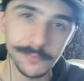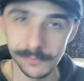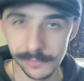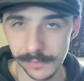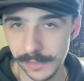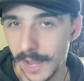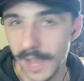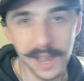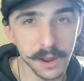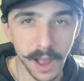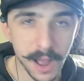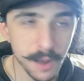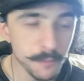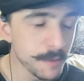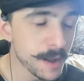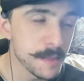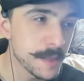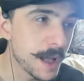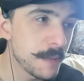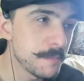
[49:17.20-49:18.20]
I, am
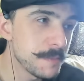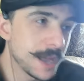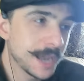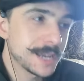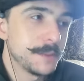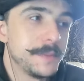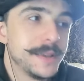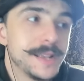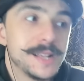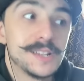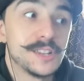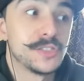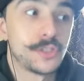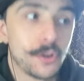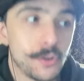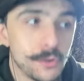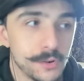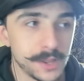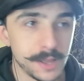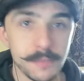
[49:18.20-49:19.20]
on. I'm not gonna make it to
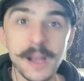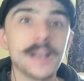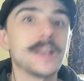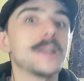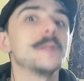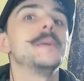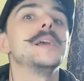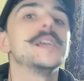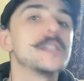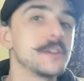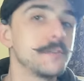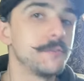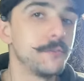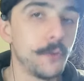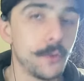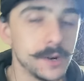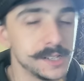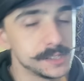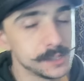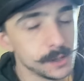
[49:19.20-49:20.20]
30. I'm not gonna make it to
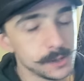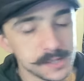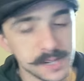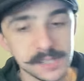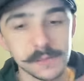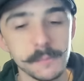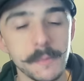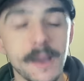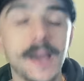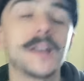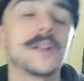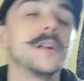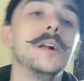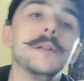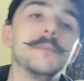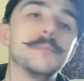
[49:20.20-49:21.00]
40. So it doesn't matter.